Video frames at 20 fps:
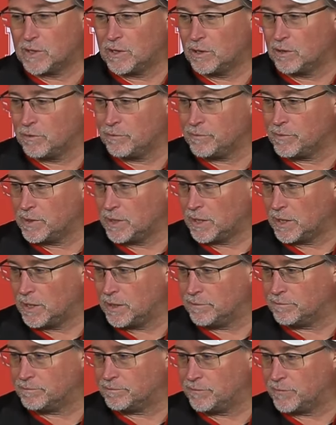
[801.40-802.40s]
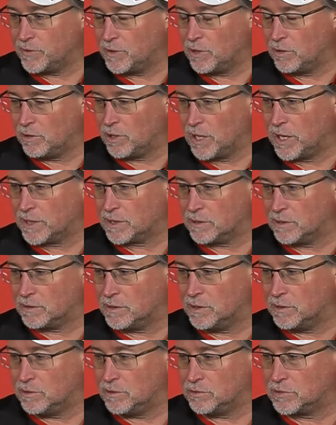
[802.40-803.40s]
You know, if you don't like
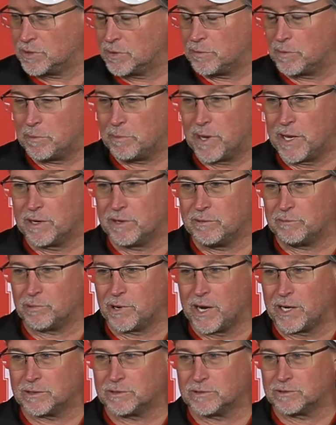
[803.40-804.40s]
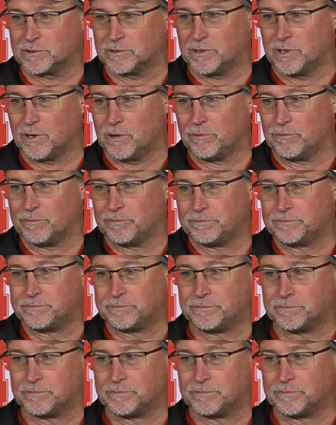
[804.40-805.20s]
it, then do something about it in practice, you know.